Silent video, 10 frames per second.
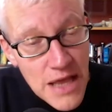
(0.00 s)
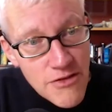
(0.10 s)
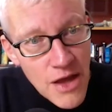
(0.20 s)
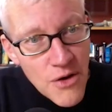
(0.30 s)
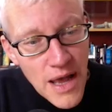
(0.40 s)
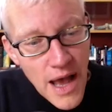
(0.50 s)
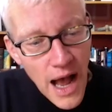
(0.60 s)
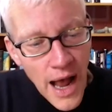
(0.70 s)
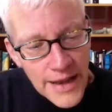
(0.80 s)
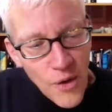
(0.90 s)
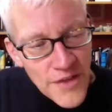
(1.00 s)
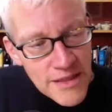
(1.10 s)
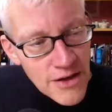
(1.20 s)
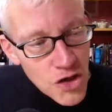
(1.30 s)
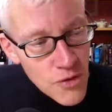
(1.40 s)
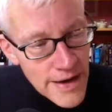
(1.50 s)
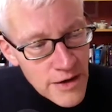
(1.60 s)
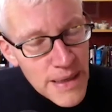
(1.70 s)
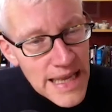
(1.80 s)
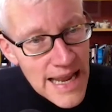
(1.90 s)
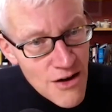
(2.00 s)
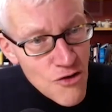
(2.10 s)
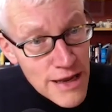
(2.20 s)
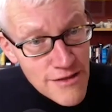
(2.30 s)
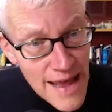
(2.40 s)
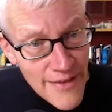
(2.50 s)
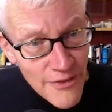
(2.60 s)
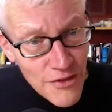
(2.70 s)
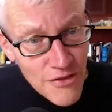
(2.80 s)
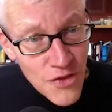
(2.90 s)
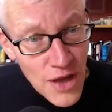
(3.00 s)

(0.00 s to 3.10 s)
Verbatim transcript: So I got this incredibly eerie sense